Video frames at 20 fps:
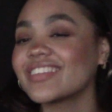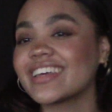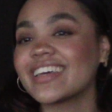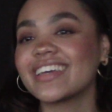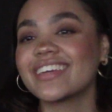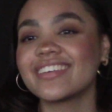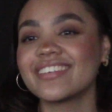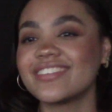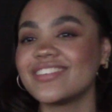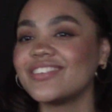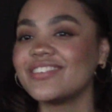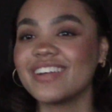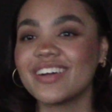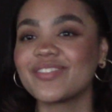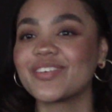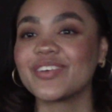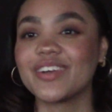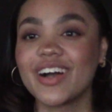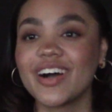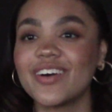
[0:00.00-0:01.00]
Like, you
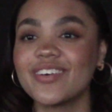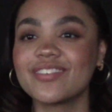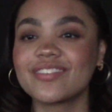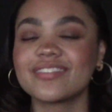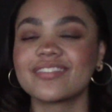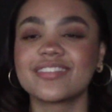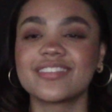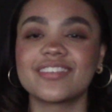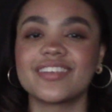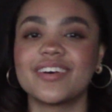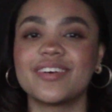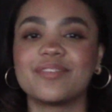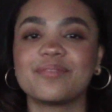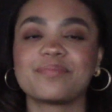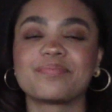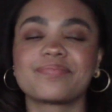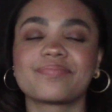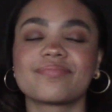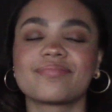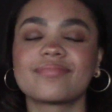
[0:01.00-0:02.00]
never know. So
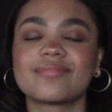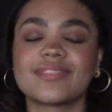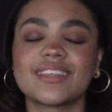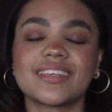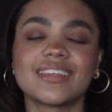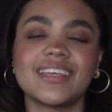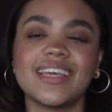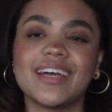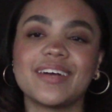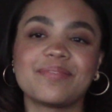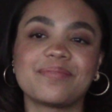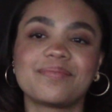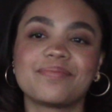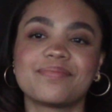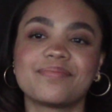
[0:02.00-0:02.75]
yeah.